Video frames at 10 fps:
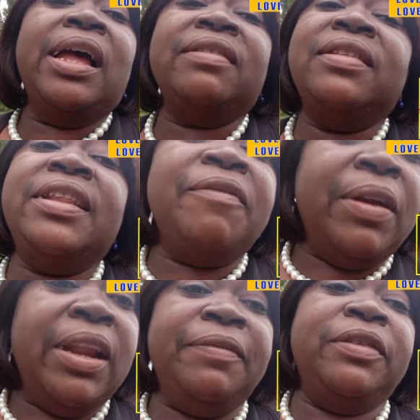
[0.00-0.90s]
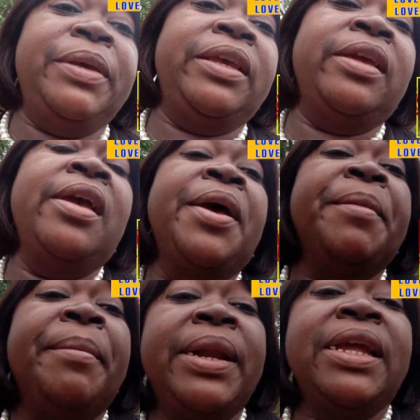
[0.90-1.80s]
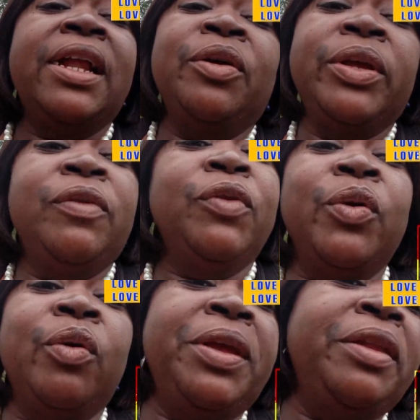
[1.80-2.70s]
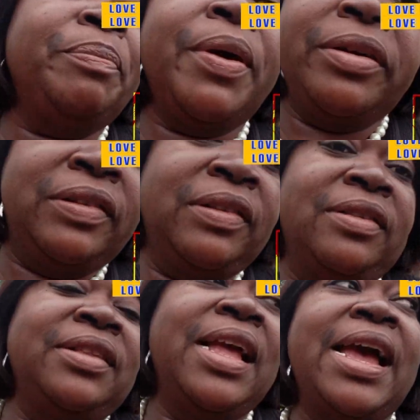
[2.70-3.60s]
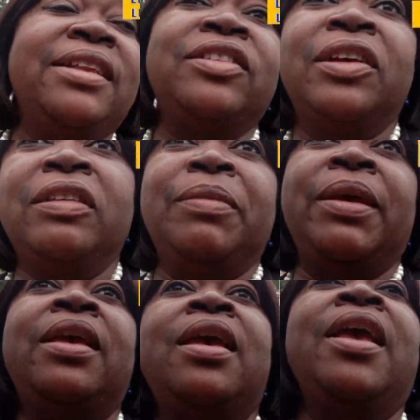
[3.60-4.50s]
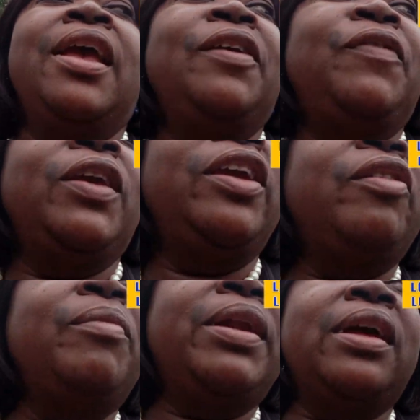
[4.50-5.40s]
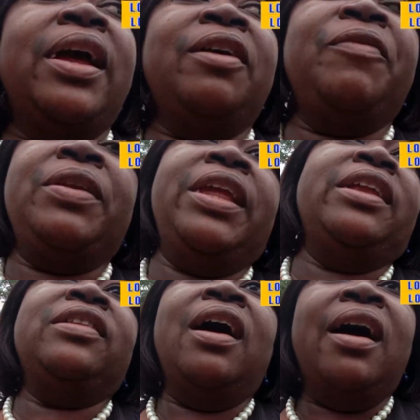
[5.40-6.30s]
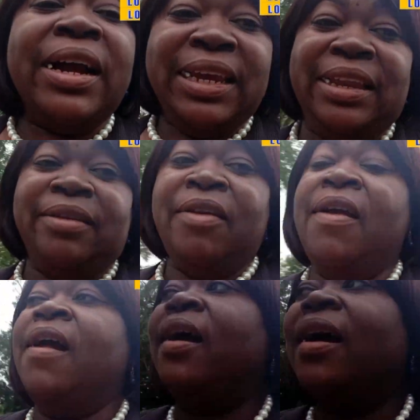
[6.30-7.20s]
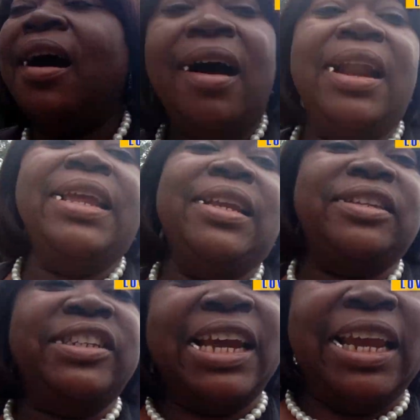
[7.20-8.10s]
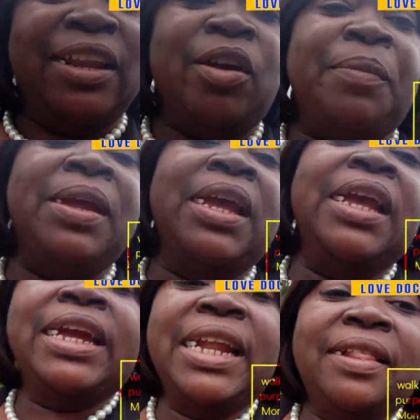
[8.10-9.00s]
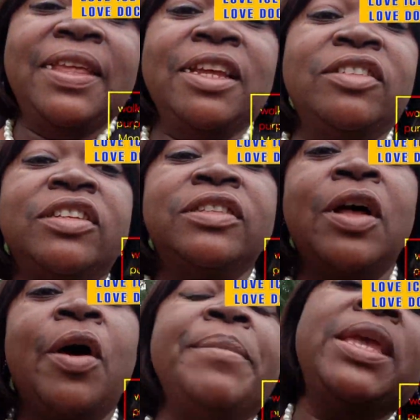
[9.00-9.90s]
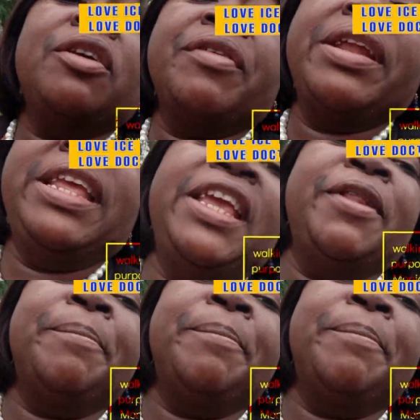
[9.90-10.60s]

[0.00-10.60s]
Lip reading: has never left me. Monica don't even know me in person. And trust me, if you hear Monica every day talking, calling, checking up, you'd think she saw me already in